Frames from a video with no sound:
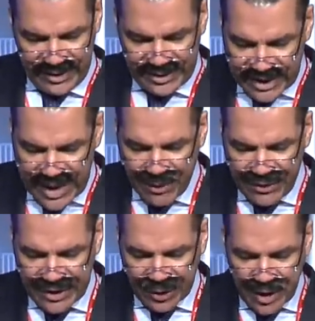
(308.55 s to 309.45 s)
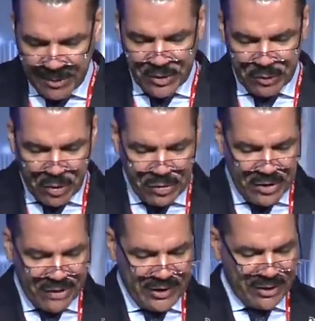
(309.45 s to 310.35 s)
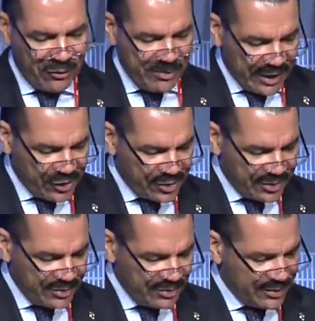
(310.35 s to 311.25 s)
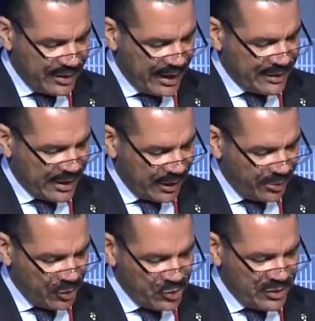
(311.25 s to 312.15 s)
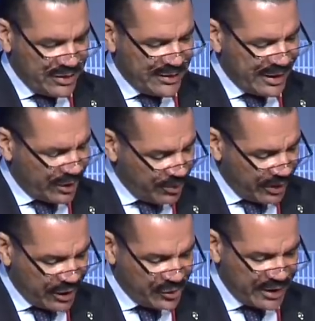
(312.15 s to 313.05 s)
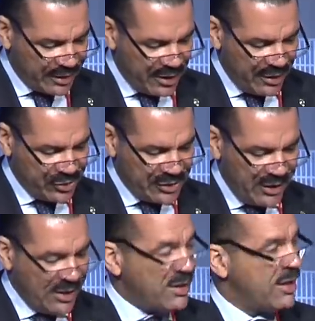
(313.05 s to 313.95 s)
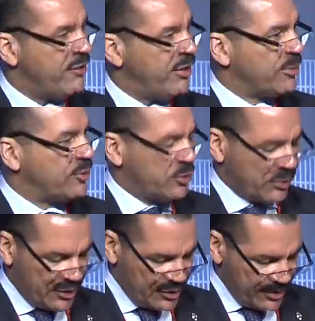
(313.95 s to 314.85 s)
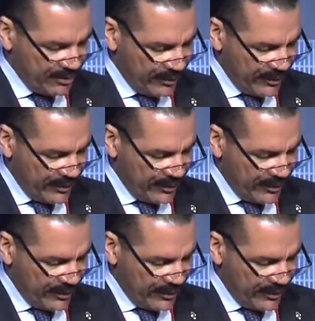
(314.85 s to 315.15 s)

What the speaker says: Today, with the incredible growth of information and telecommunication technologies available to us,